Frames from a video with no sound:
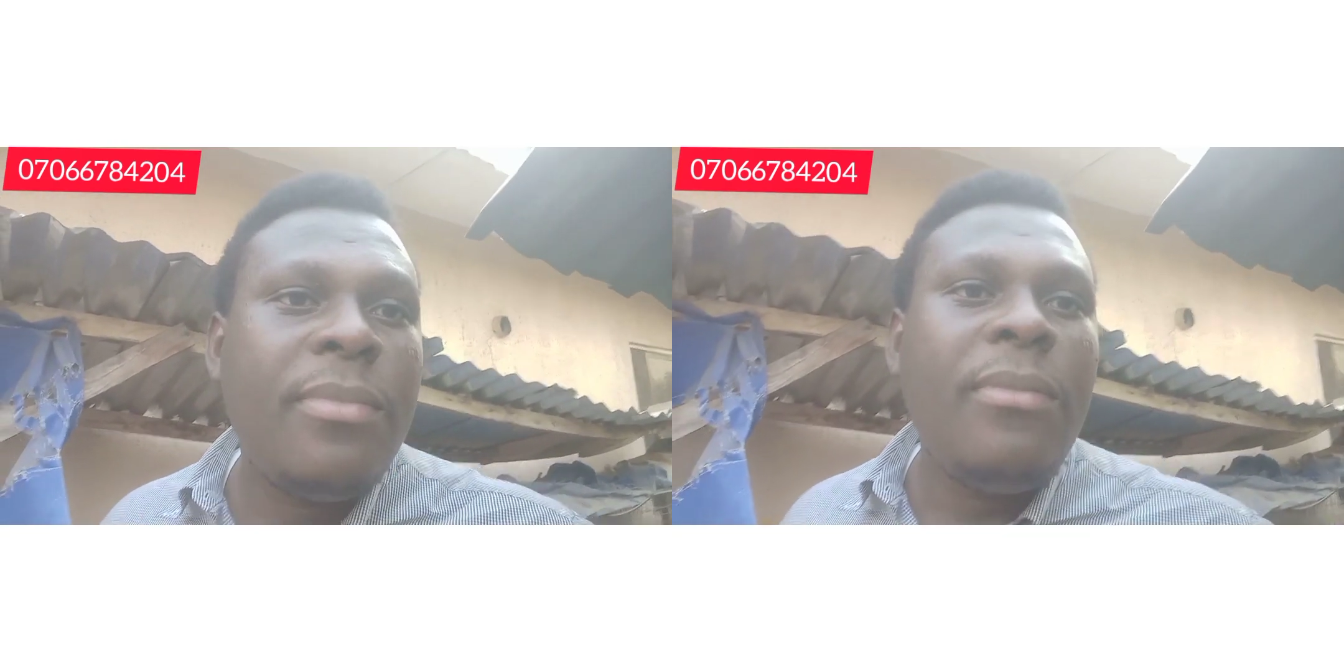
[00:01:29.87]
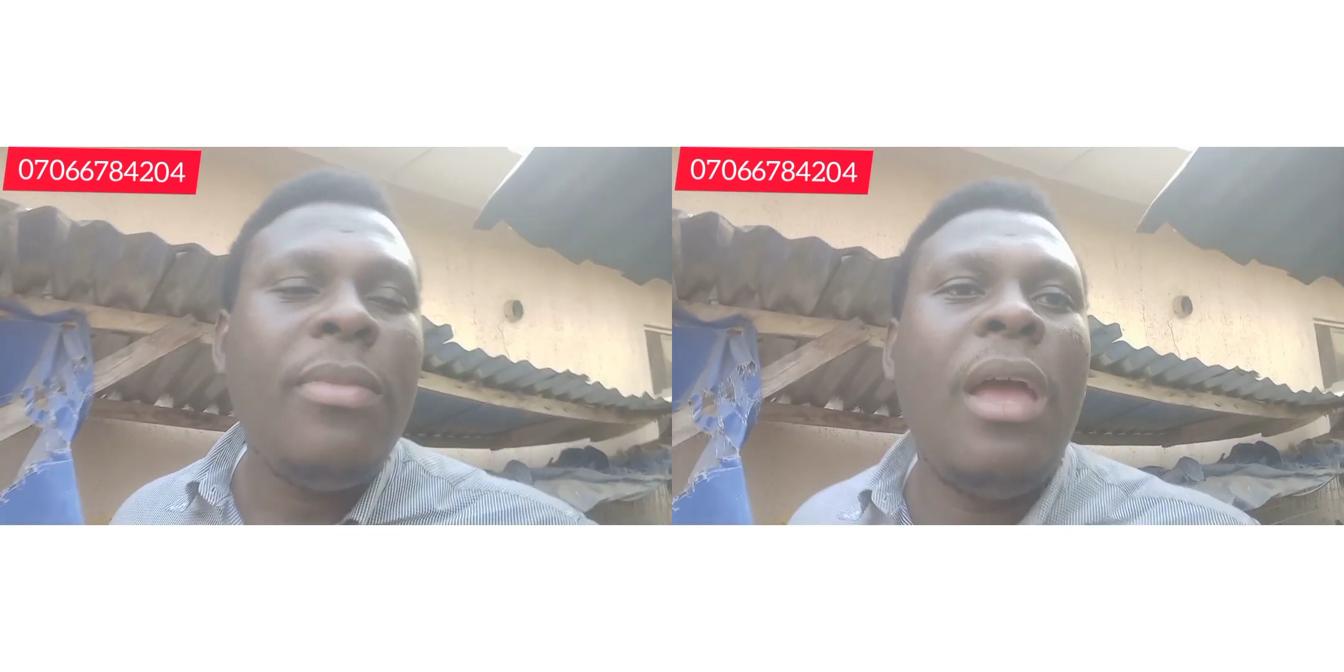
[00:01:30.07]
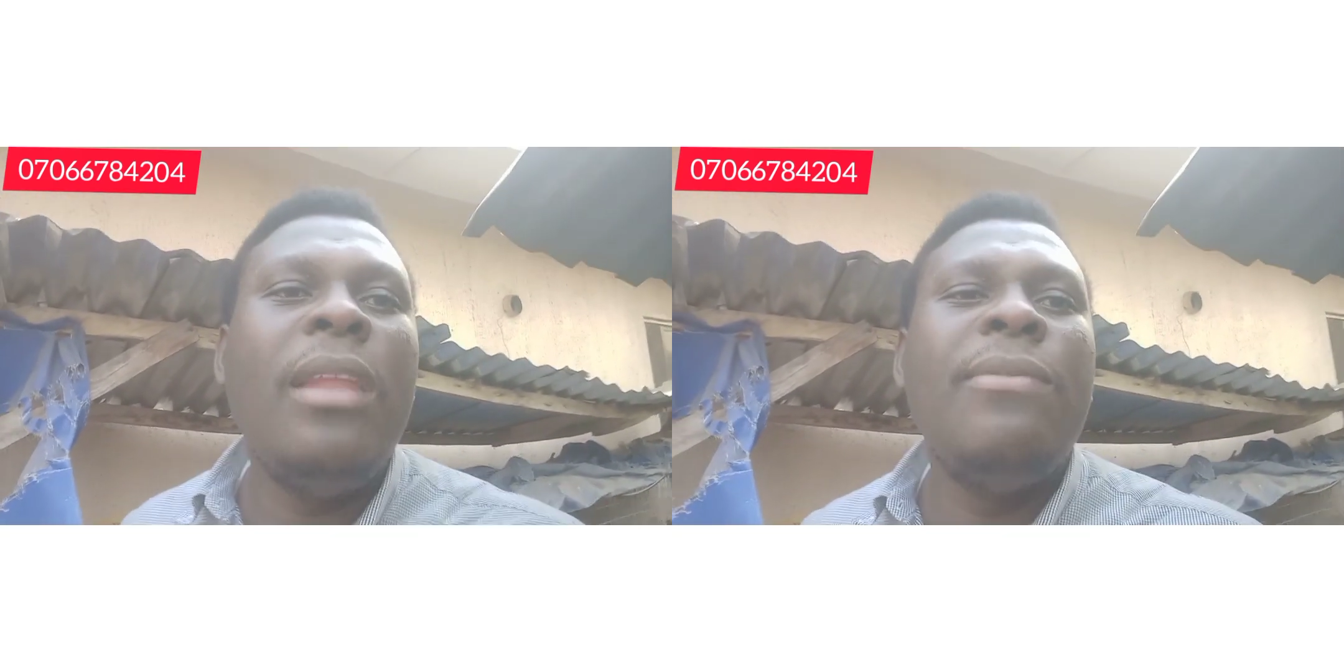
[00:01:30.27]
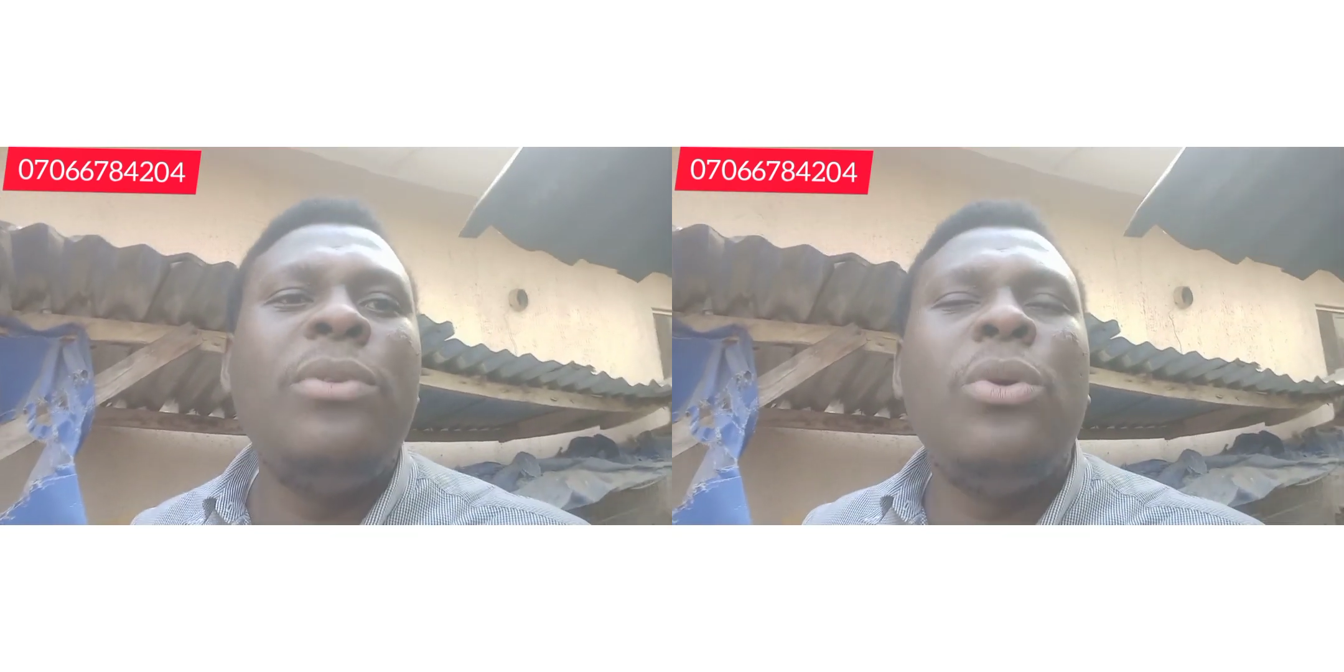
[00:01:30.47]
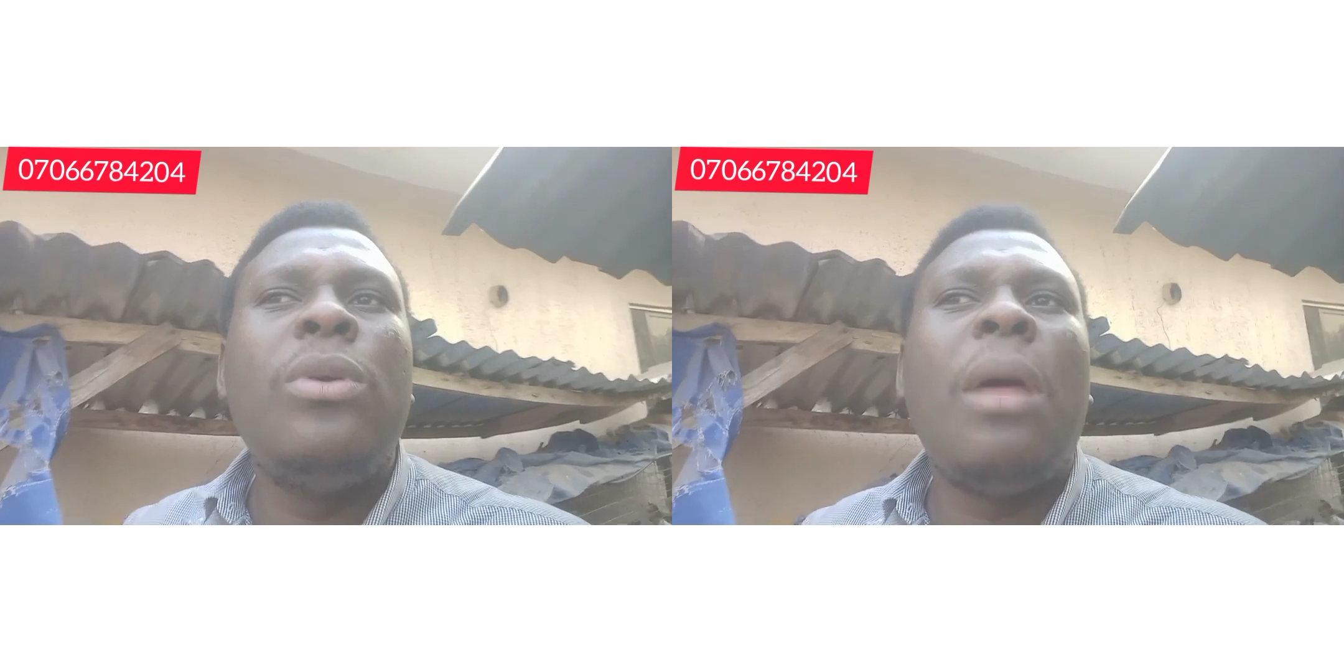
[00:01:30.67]
And even
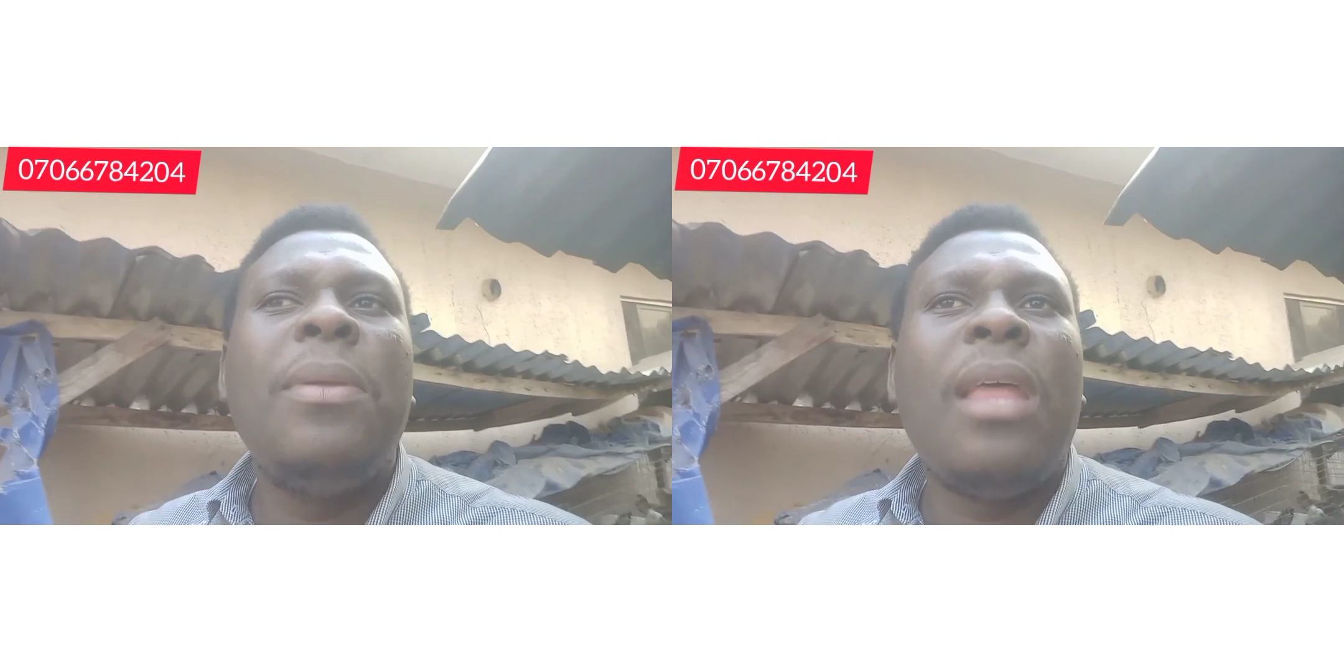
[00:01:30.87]
though rabbits are